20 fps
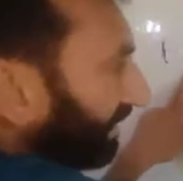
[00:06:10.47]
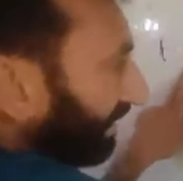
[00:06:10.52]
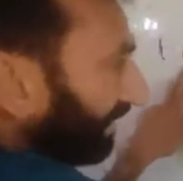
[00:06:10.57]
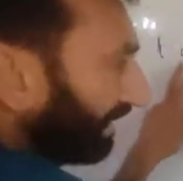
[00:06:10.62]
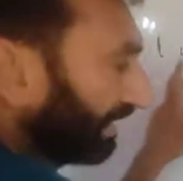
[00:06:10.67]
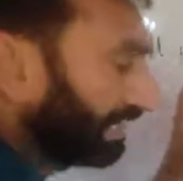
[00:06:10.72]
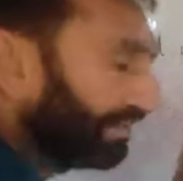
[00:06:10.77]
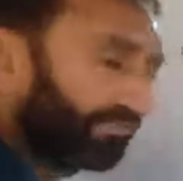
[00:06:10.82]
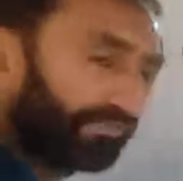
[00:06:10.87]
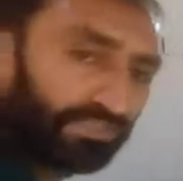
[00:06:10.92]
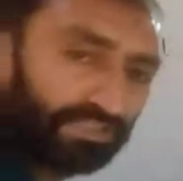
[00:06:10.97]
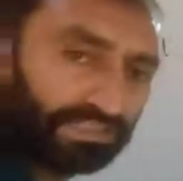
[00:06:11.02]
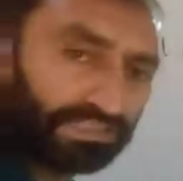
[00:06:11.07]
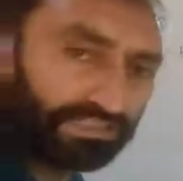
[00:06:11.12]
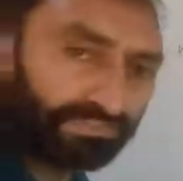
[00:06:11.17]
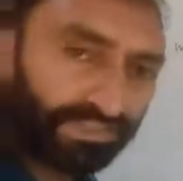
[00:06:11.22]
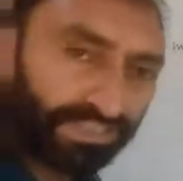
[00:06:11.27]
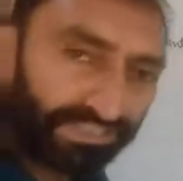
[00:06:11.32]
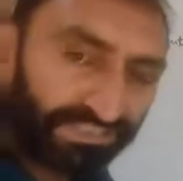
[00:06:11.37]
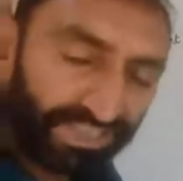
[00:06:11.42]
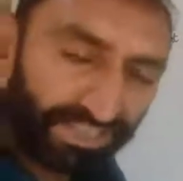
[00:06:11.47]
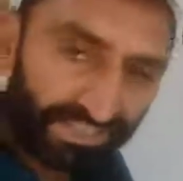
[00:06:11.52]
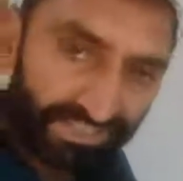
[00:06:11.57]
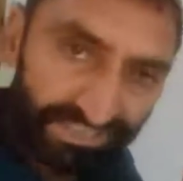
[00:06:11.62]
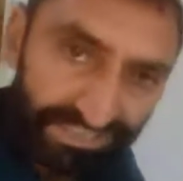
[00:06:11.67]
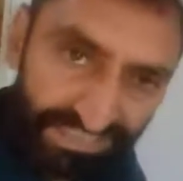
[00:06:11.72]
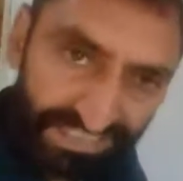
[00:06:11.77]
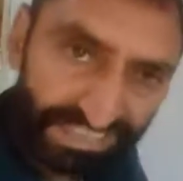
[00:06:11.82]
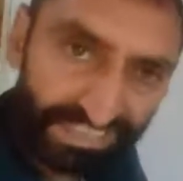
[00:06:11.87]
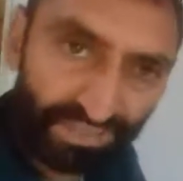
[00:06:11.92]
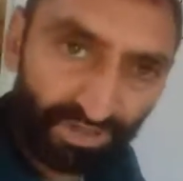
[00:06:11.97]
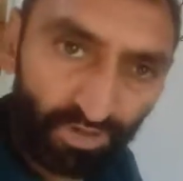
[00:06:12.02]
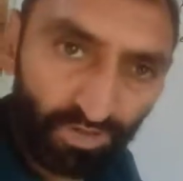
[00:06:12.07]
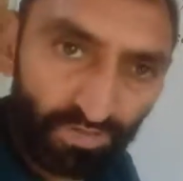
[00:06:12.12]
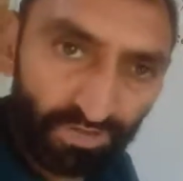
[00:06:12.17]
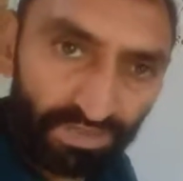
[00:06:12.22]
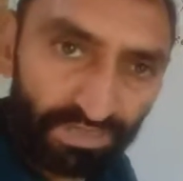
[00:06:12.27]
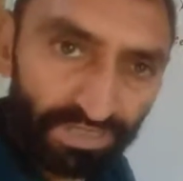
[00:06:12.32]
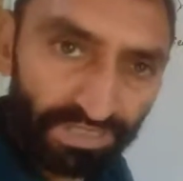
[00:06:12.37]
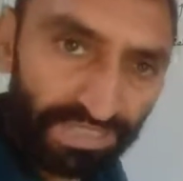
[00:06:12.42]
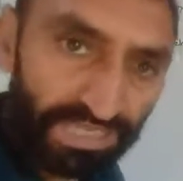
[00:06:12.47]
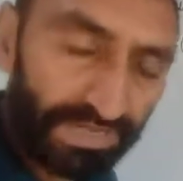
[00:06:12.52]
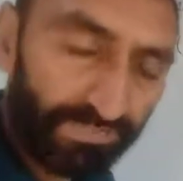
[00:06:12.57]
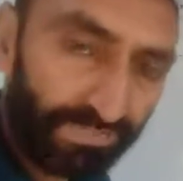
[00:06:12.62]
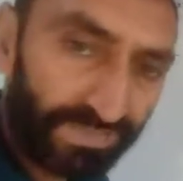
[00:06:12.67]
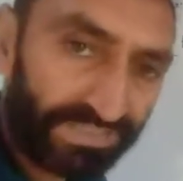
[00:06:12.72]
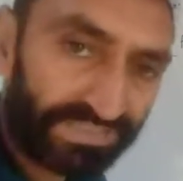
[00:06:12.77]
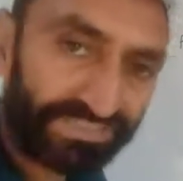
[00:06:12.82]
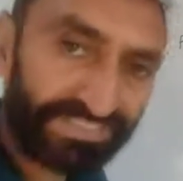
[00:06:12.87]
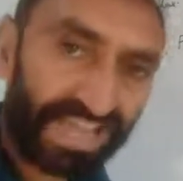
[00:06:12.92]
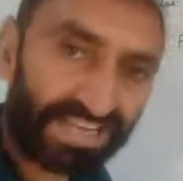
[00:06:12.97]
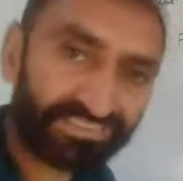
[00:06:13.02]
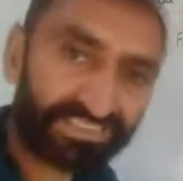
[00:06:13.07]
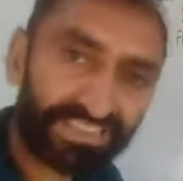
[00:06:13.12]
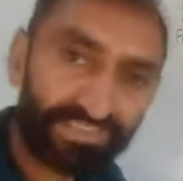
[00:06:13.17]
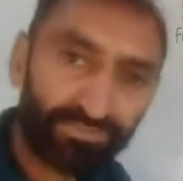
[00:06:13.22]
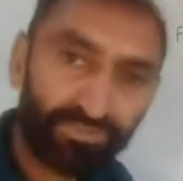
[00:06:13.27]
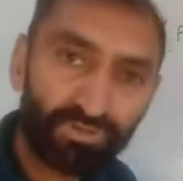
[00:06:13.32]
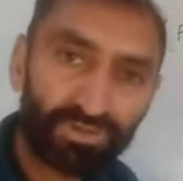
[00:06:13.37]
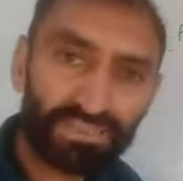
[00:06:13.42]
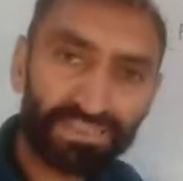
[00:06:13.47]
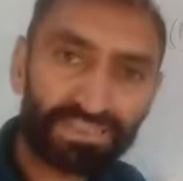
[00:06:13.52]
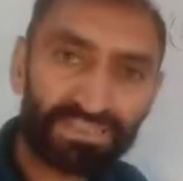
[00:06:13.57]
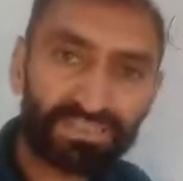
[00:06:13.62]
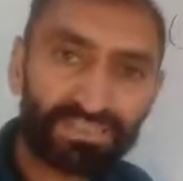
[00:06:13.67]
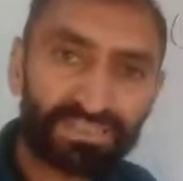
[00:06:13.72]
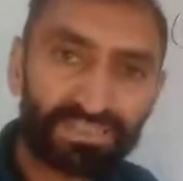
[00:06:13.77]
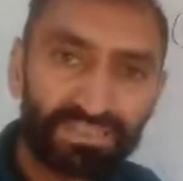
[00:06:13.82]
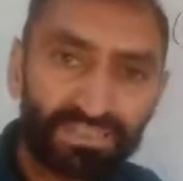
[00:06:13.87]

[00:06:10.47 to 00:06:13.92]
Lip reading: If it will return 0 if it successfully